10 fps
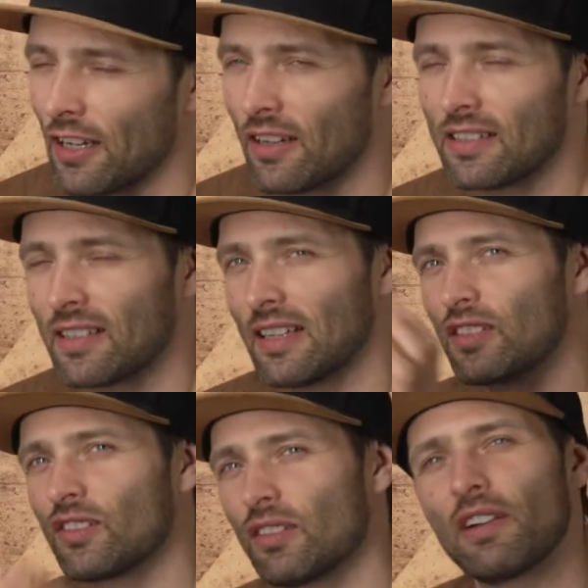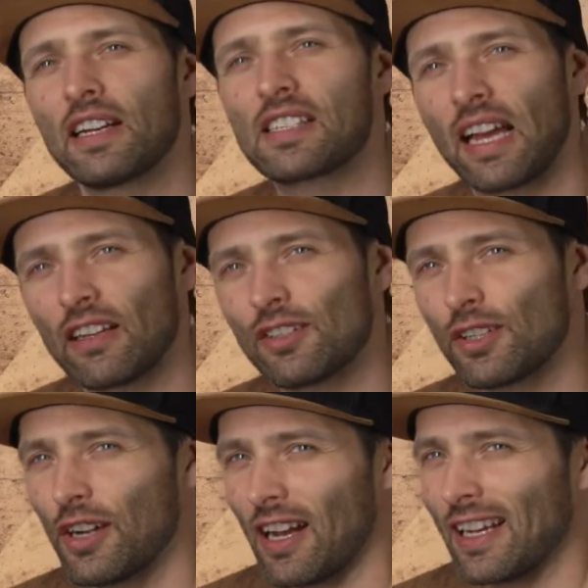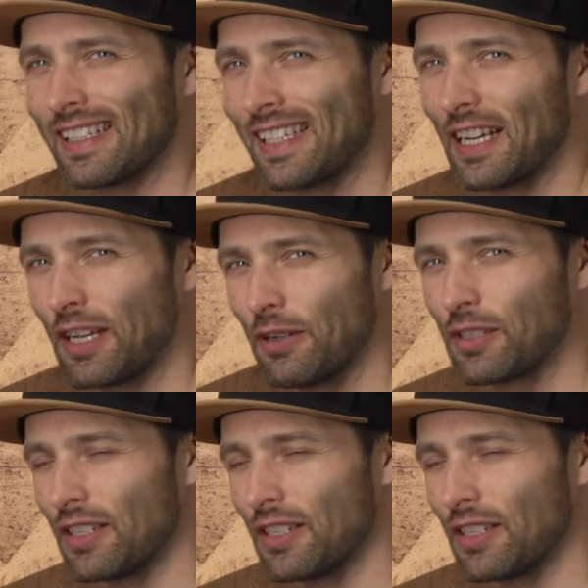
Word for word: here, it's, it's very subtle, so you're not going to see a huge